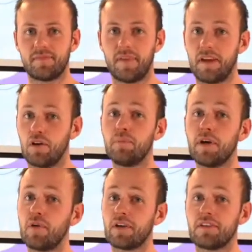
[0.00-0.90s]
Could be
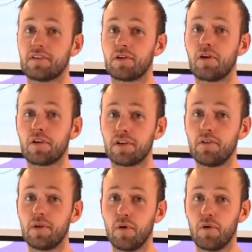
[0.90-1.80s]
questions regarding to the
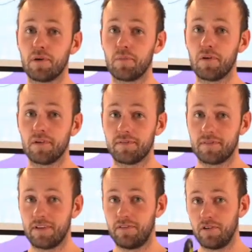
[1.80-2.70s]
bowling ball.
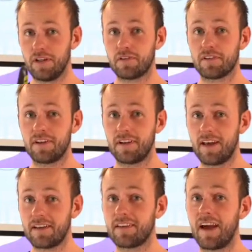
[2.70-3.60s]
If you're interested in
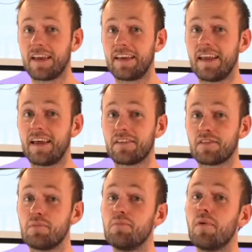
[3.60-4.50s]
that, I can answer
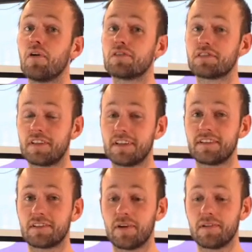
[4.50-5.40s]
most things as well.